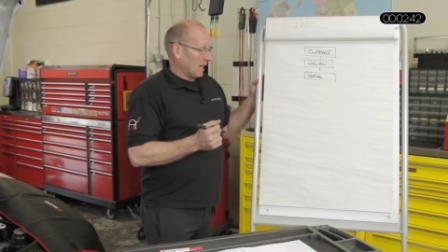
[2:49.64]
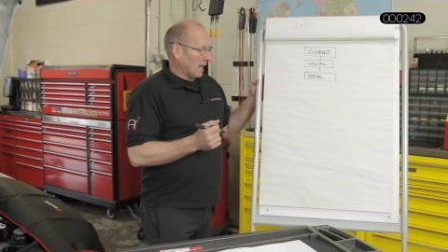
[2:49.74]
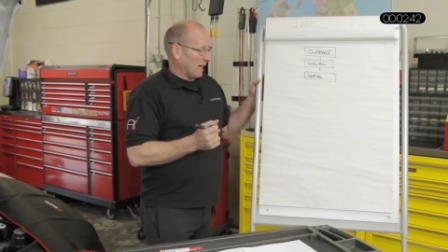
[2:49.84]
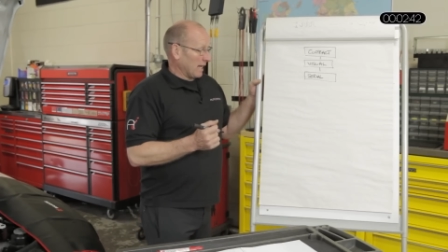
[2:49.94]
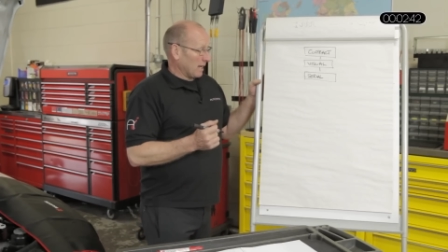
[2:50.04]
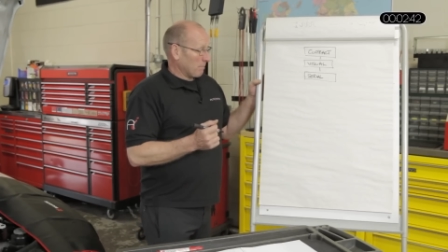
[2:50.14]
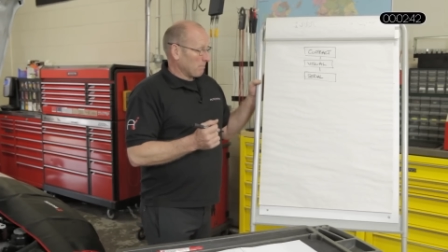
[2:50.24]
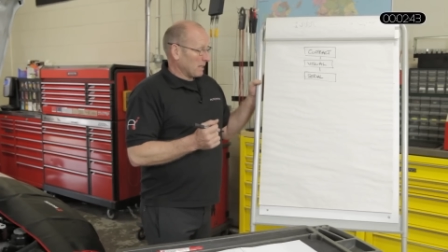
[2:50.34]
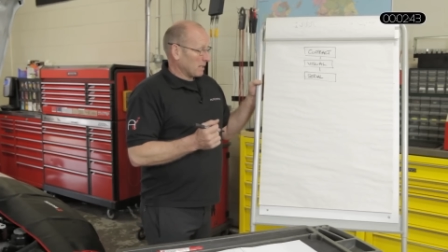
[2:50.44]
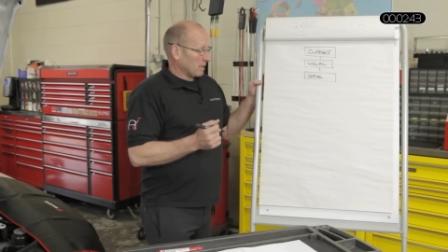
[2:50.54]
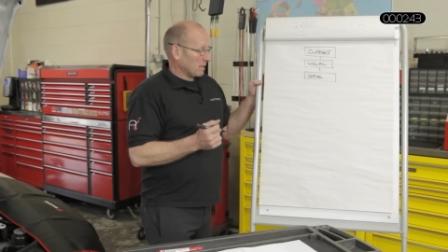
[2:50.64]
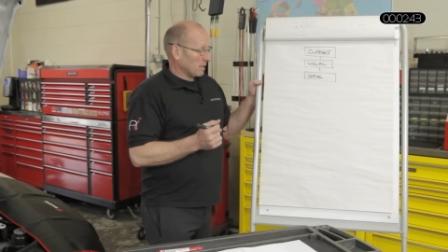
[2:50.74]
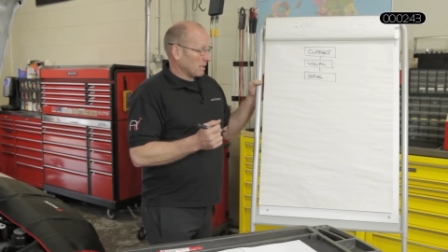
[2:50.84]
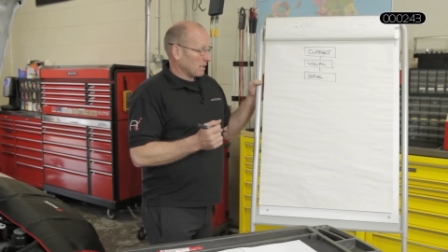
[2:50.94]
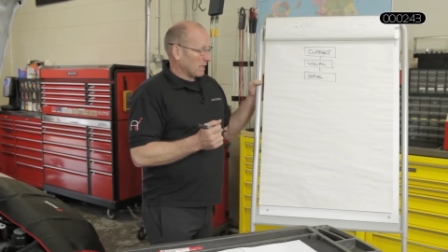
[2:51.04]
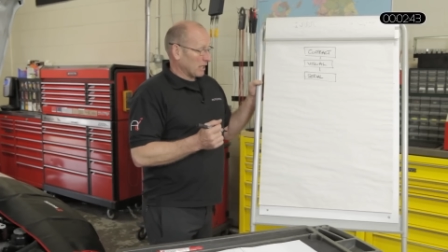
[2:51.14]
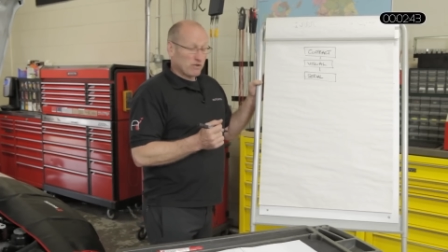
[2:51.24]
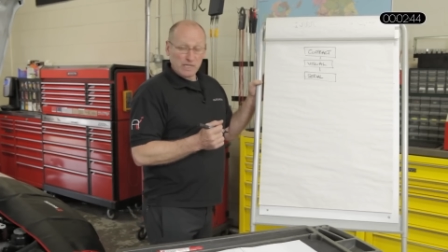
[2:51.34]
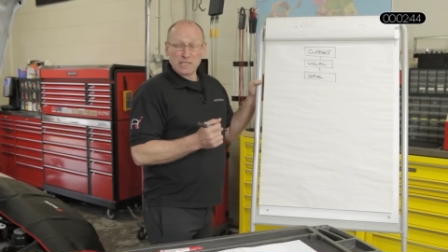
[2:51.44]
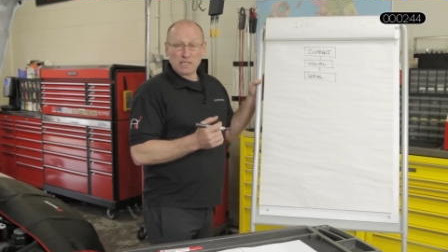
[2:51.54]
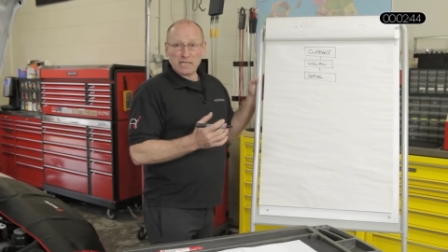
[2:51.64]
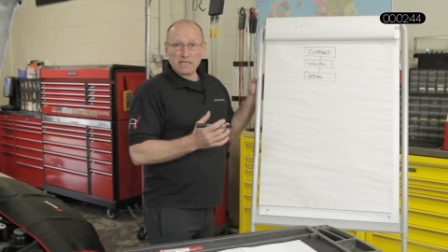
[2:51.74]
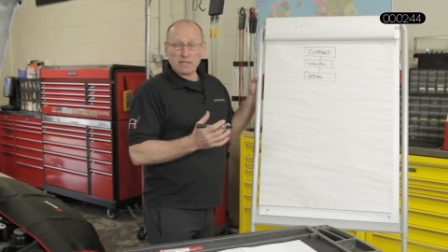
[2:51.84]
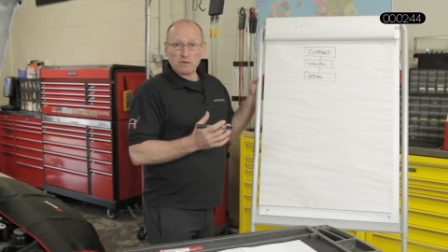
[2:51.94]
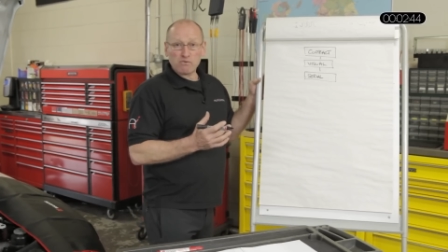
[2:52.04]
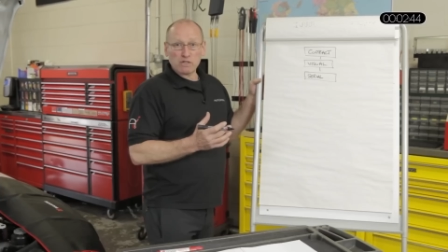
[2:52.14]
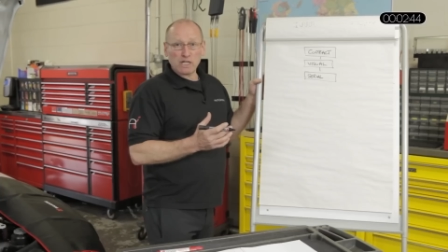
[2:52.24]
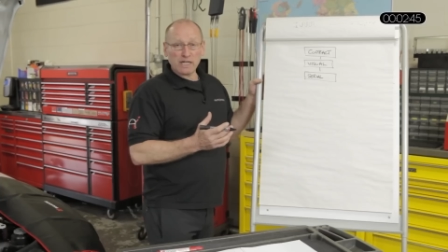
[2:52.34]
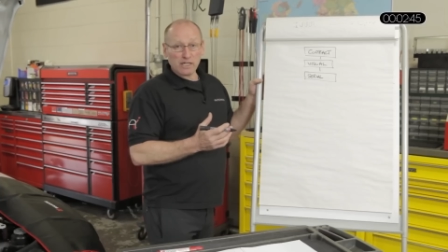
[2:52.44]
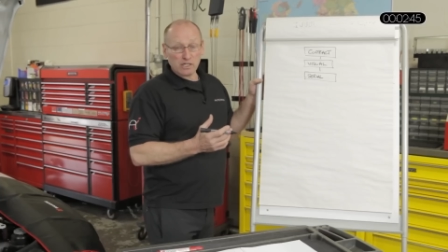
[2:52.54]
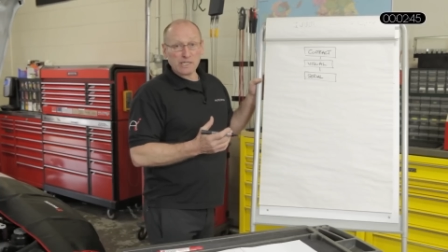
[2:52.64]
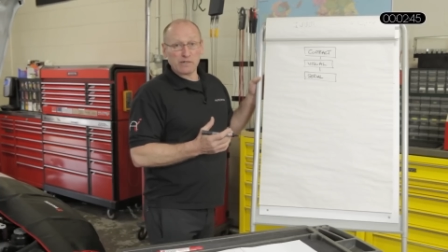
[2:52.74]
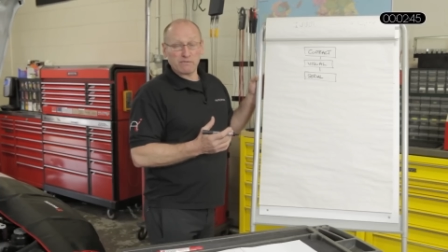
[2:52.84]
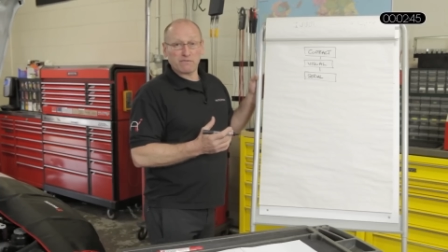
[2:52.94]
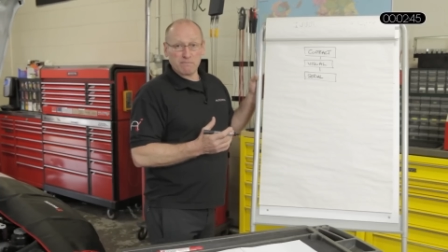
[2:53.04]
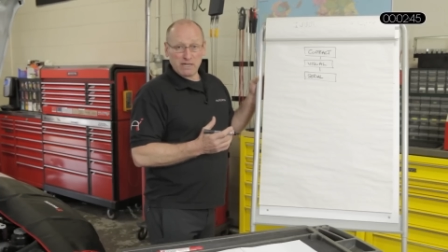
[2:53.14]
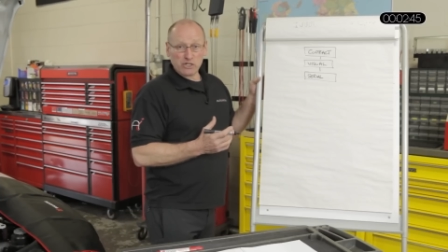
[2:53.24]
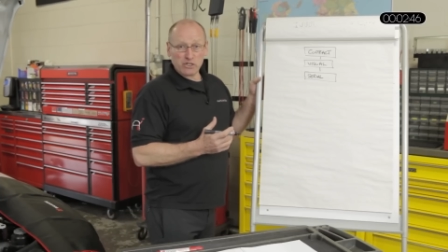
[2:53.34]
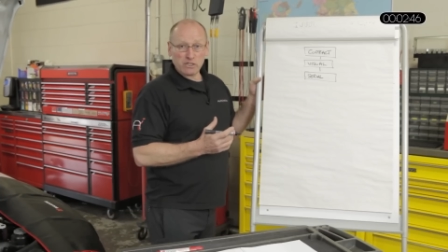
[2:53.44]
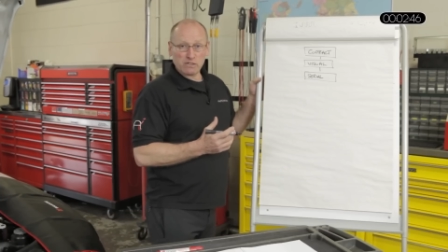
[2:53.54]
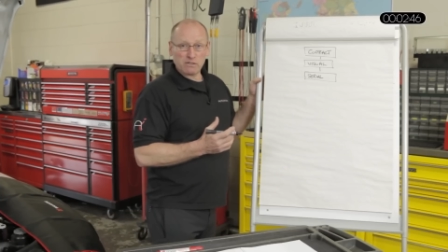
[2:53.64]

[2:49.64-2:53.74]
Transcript: I am increasingly relying on serial information